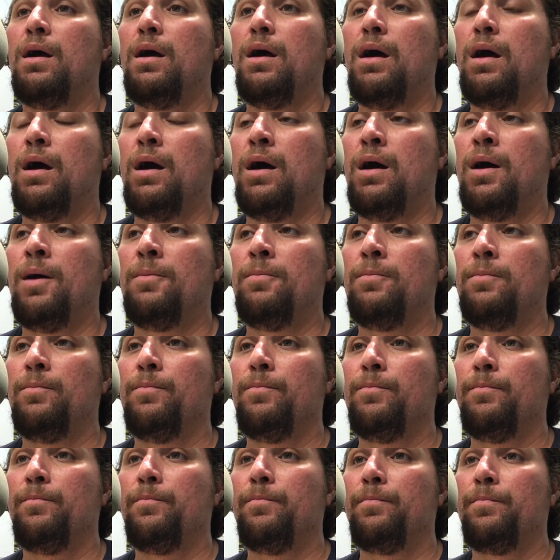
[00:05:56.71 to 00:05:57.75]

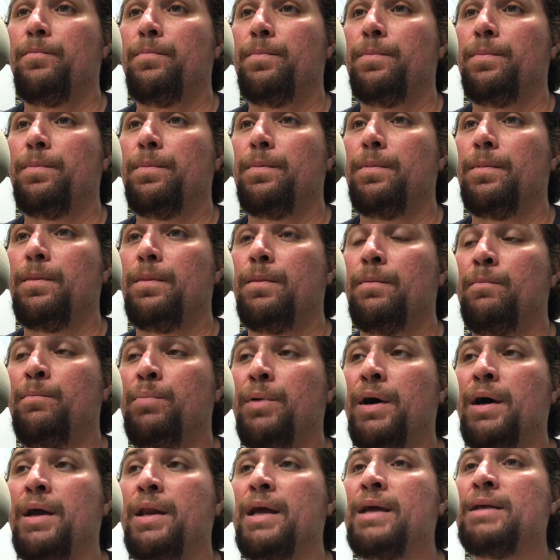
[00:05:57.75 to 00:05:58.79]

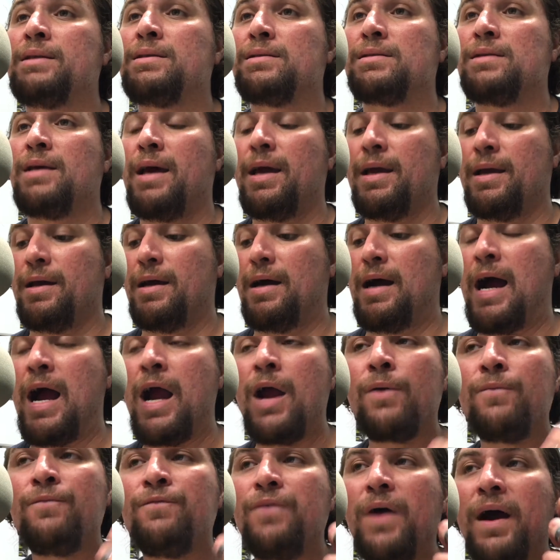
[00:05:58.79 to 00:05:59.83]
But it's like,
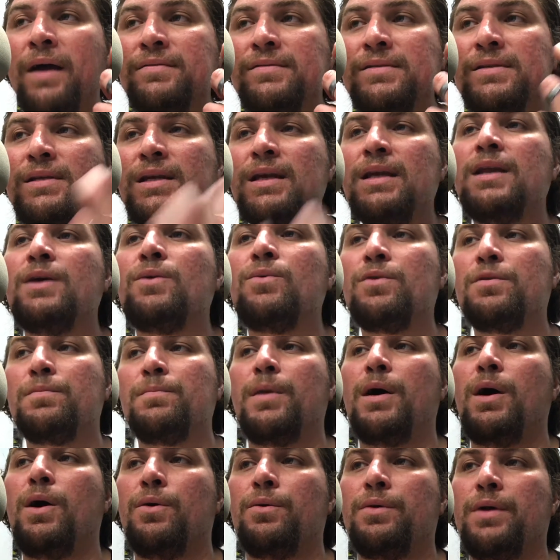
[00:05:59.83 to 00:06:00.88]
I've seen it with
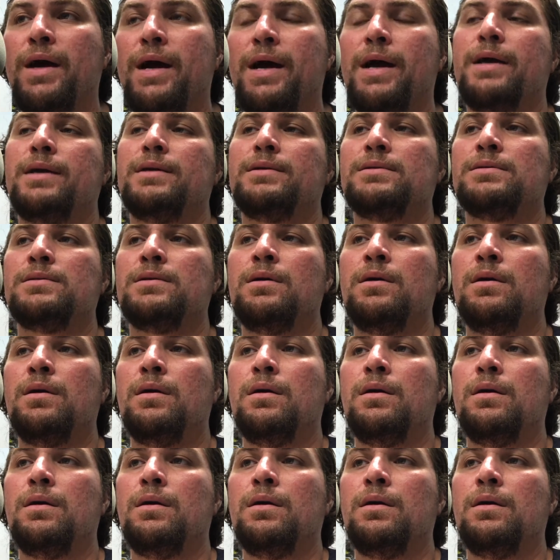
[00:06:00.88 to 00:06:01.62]
my own eyes.